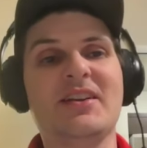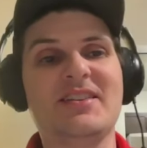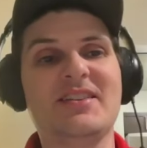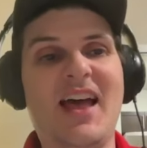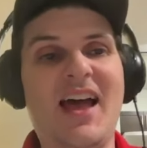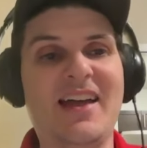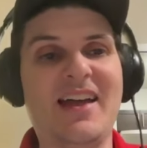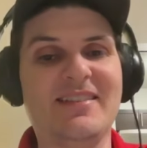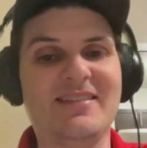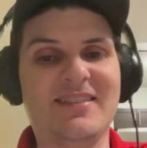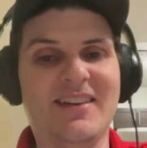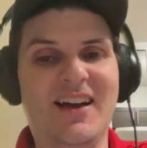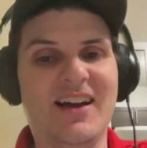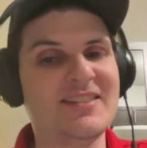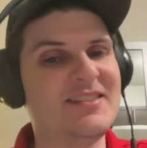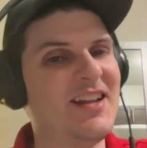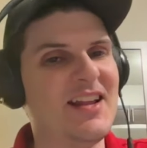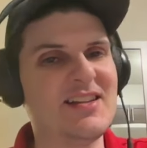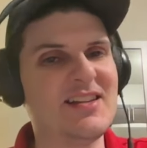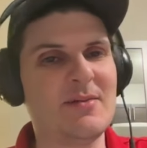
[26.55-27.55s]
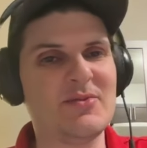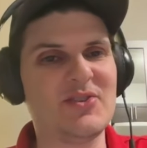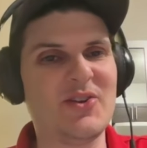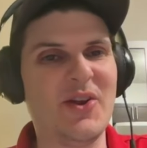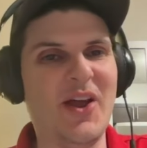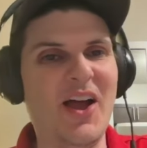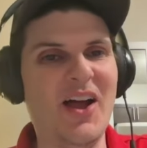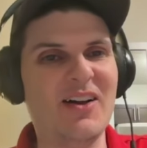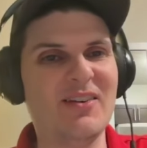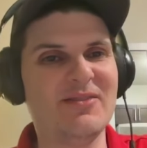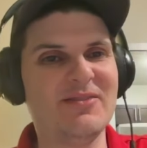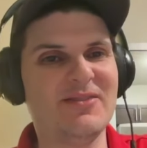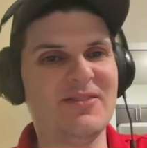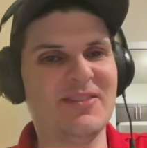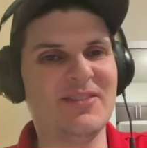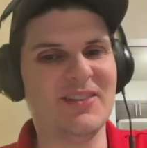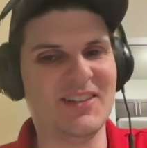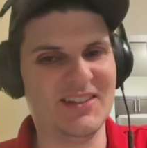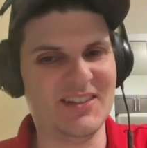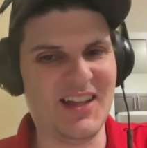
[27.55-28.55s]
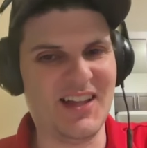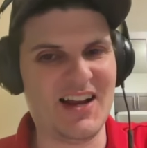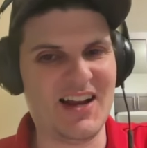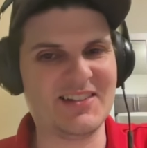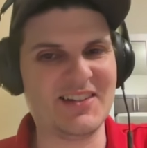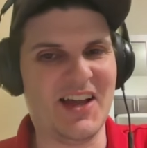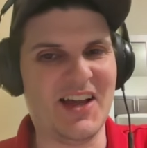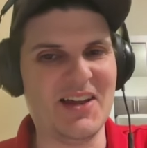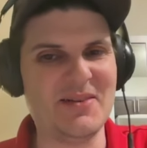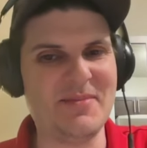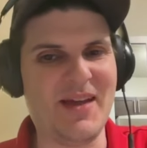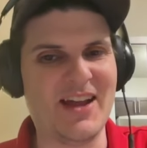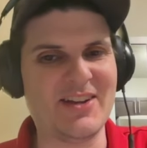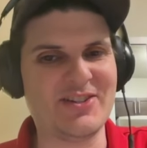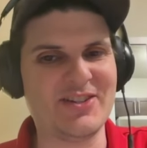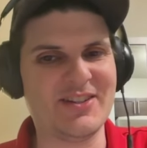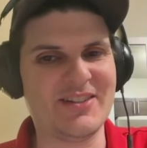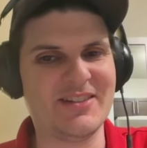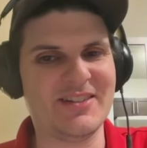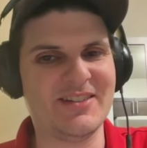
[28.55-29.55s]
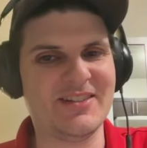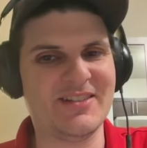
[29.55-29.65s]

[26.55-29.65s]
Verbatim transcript: We'll get to that on today's episode of Locked On Magic.